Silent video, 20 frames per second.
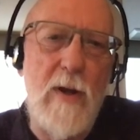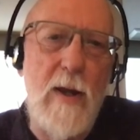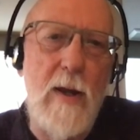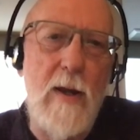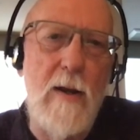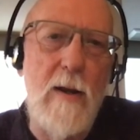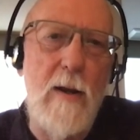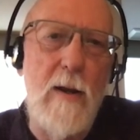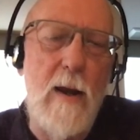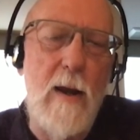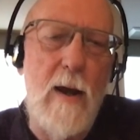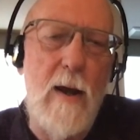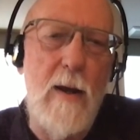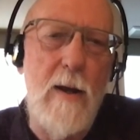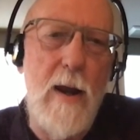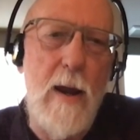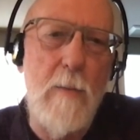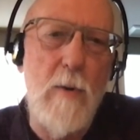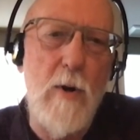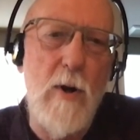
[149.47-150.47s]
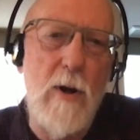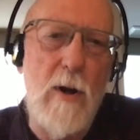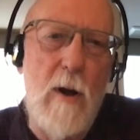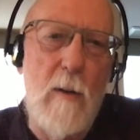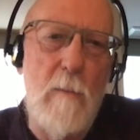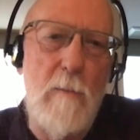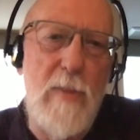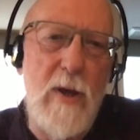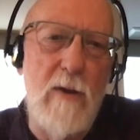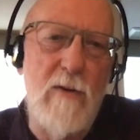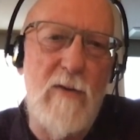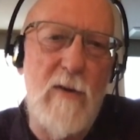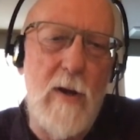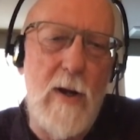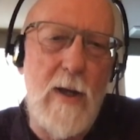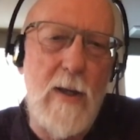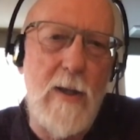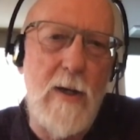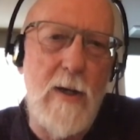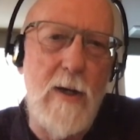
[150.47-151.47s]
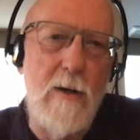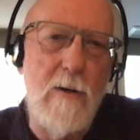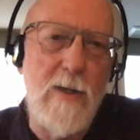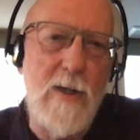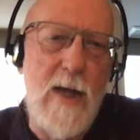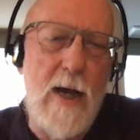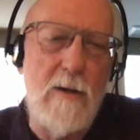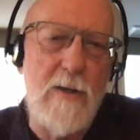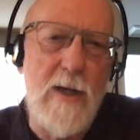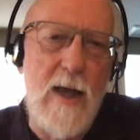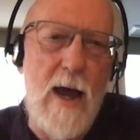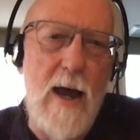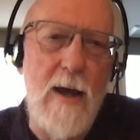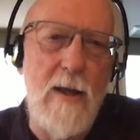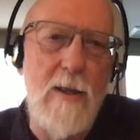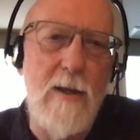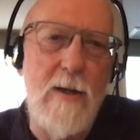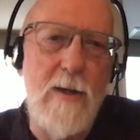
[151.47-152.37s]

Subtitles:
in a neighborhood called Pilsen on the near south side.